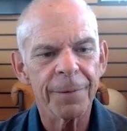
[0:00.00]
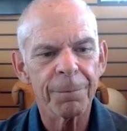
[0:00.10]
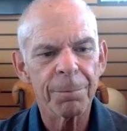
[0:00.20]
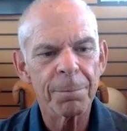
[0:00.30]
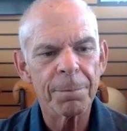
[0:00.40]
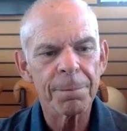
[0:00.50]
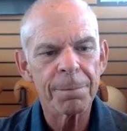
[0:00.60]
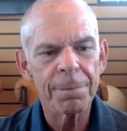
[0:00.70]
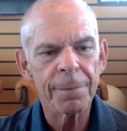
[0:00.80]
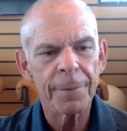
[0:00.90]

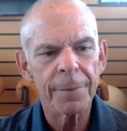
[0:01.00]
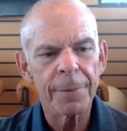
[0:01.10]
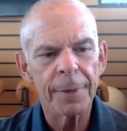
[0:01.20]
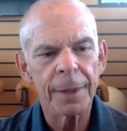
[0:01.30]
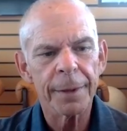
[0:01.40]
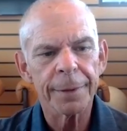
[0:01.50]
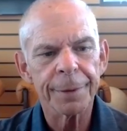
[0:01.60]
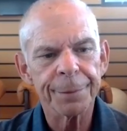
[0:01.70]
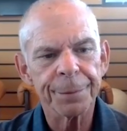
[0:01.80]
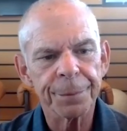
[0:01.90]

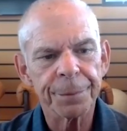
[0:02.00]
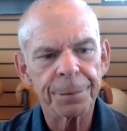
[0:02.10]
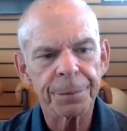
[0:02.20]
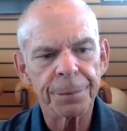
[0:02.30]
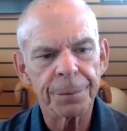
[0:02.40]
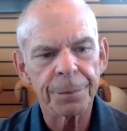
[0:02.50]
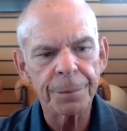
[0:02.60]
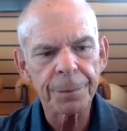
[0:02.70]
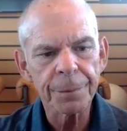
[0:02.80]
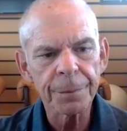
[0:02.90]

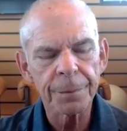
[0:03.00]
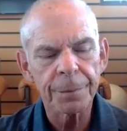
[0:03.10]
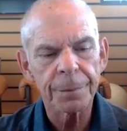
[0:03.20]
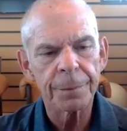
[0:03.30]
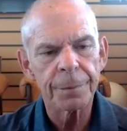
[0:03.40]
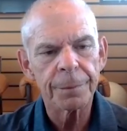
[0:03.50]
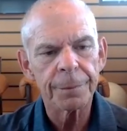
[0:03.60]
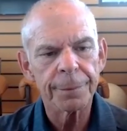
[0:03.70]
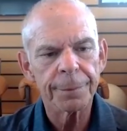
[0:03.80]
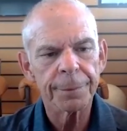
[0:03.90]

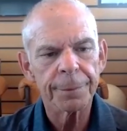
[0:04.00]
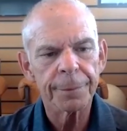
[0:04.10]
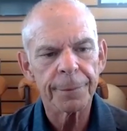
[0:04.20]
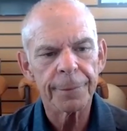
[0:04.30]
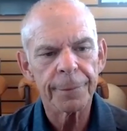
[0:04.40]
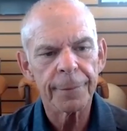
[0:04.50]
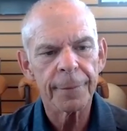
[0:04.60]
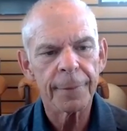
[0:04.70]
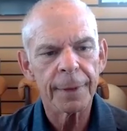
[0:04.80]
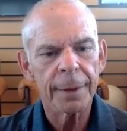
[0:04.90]

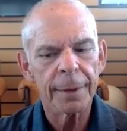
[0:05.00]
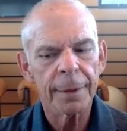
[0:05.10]
No words are spoken by the person on screen.